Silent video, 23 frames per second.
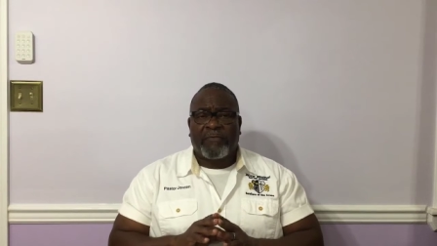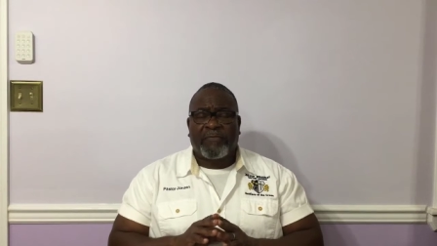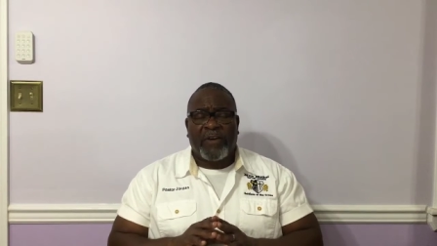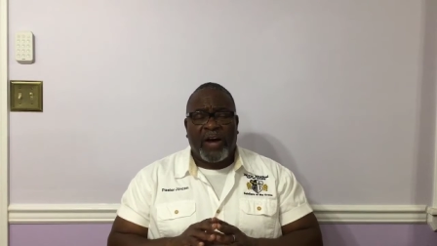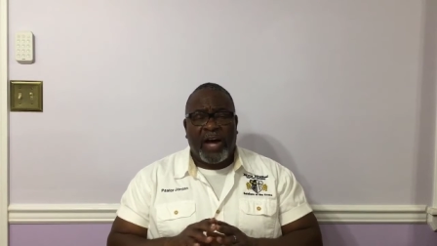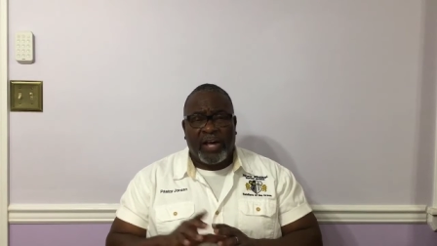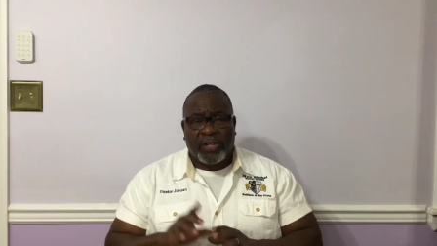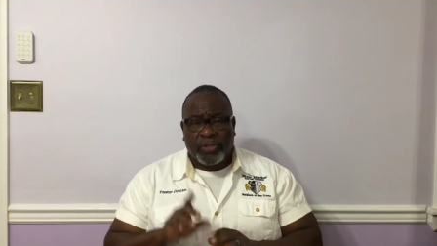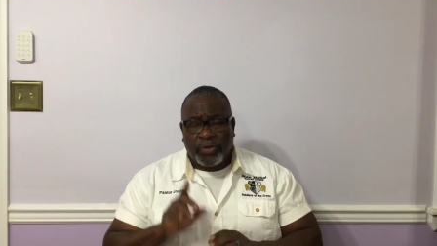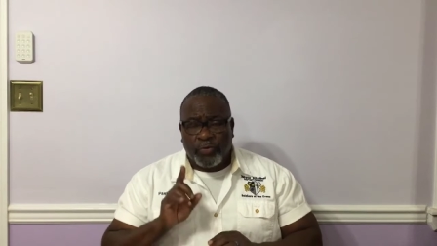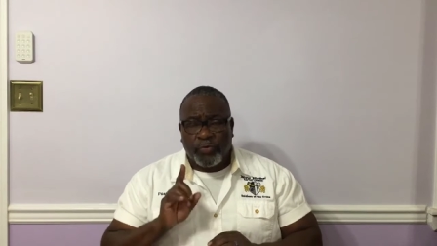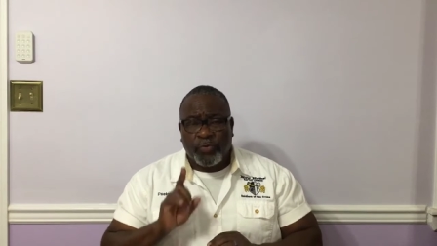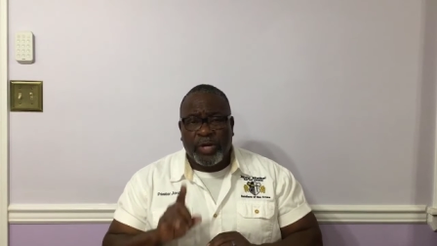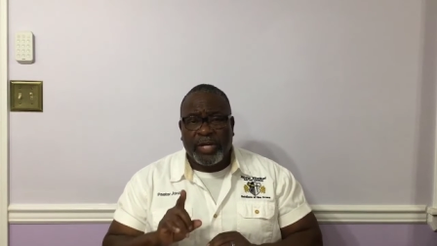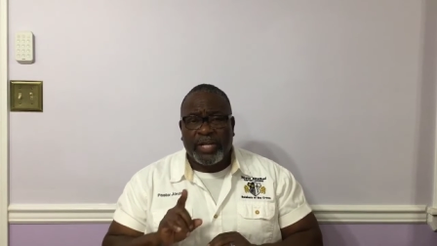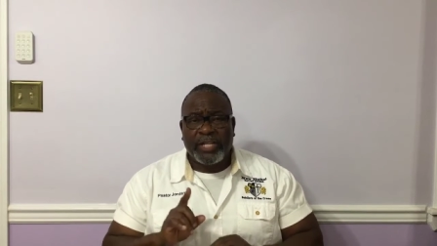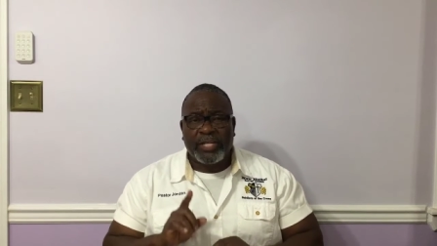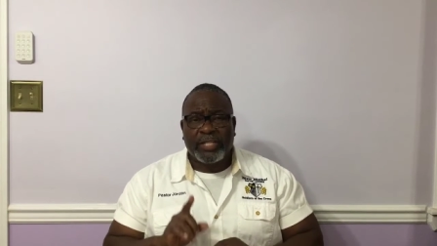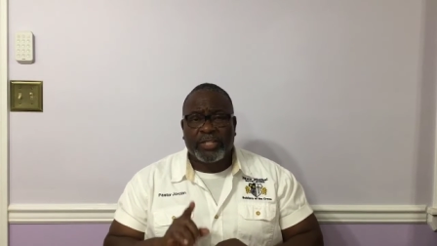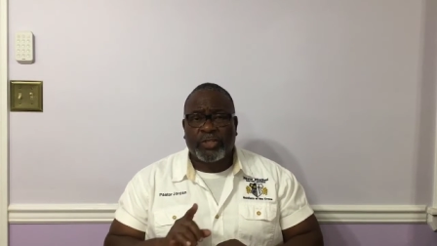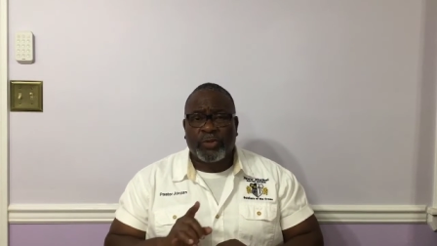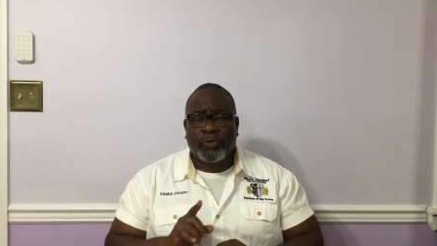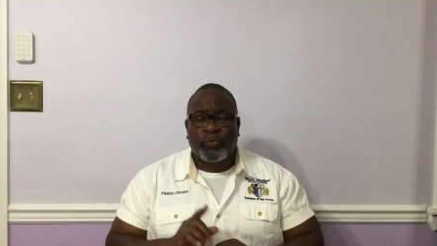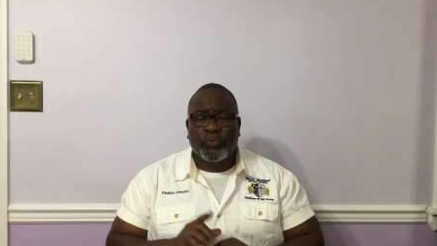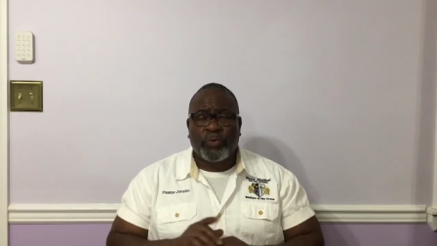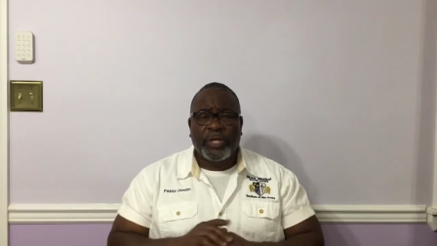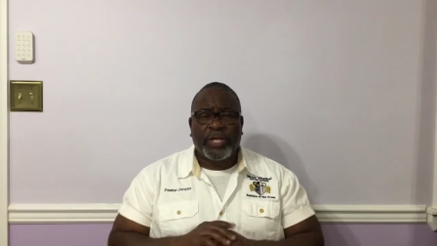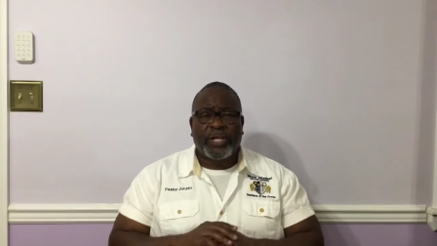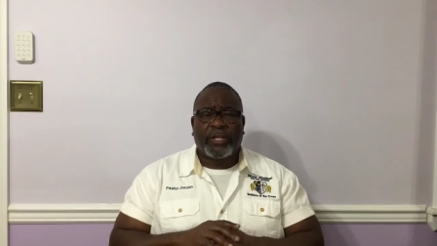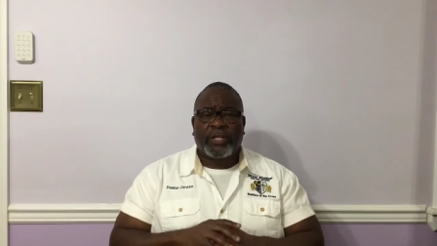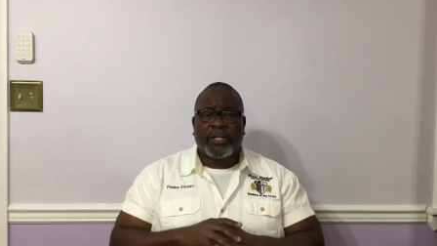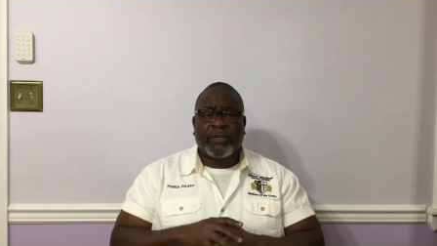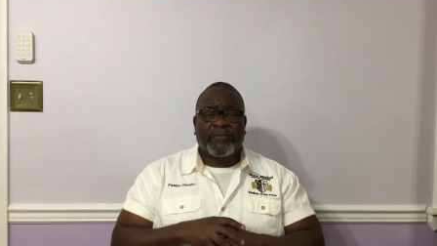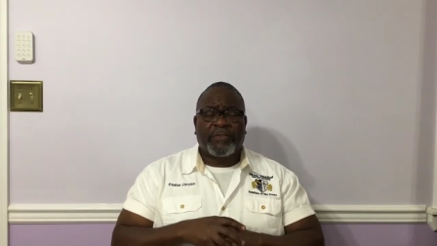father what is the
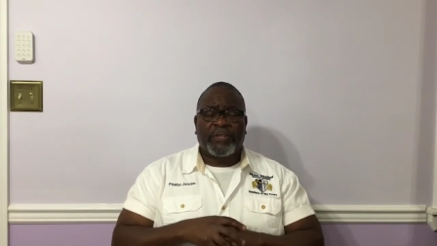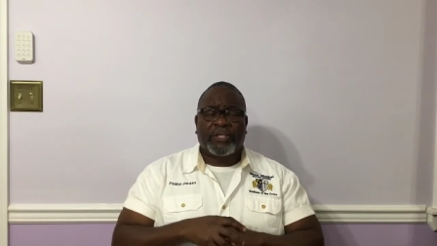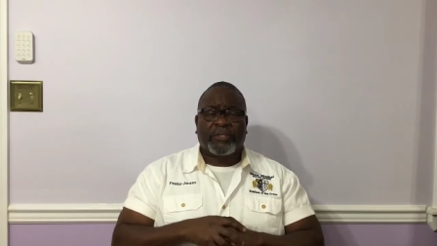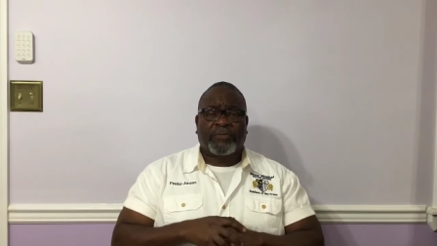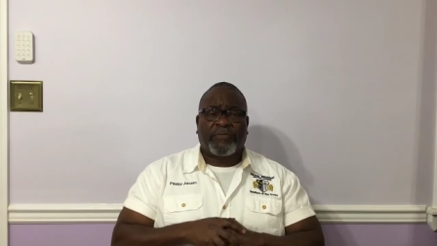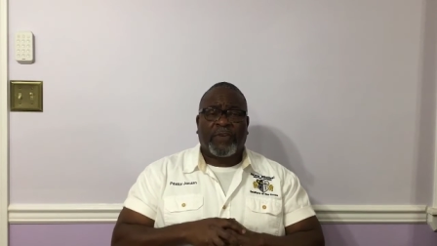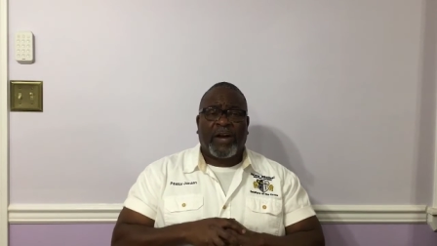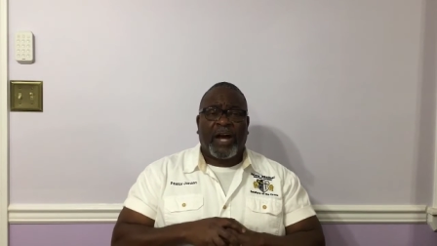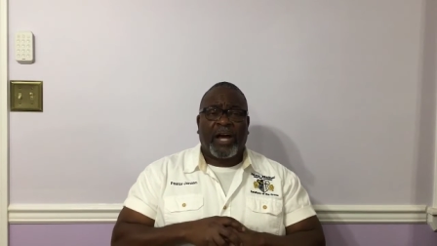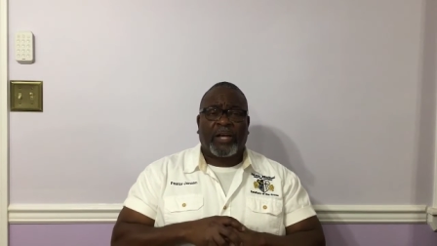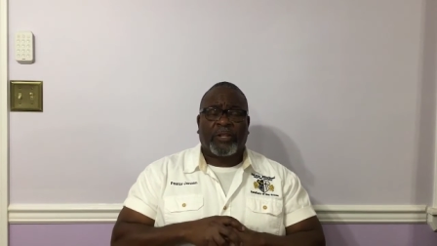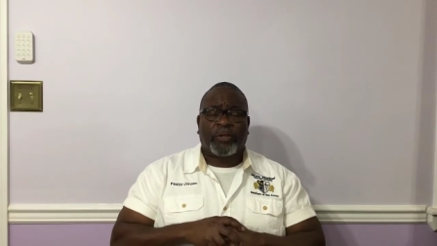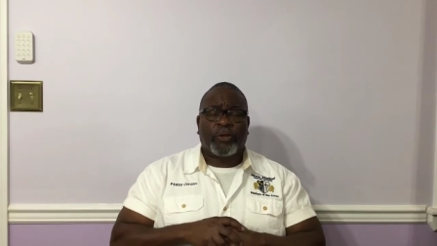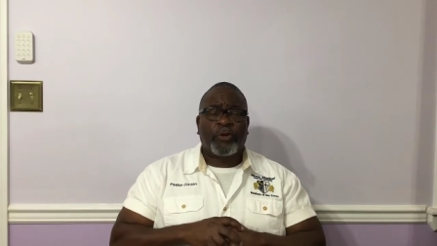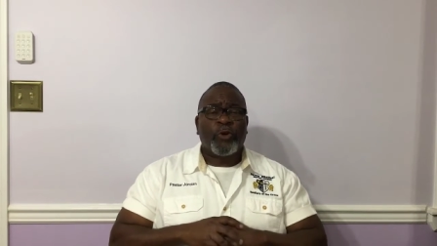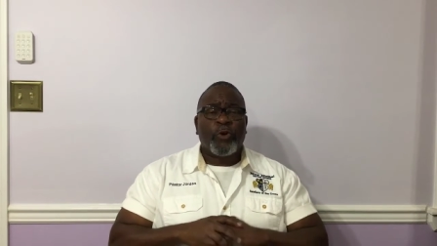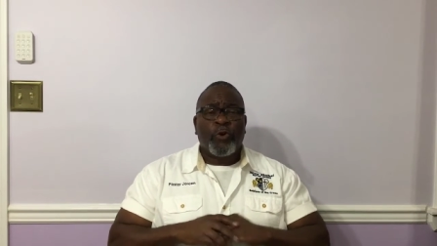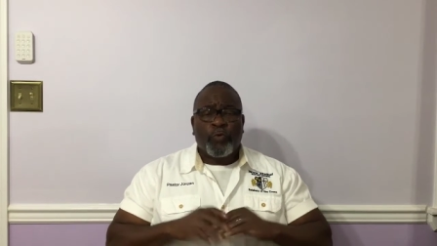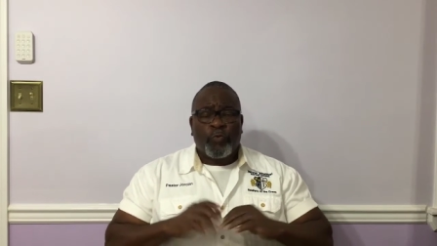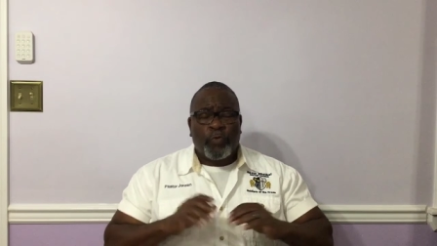will of his father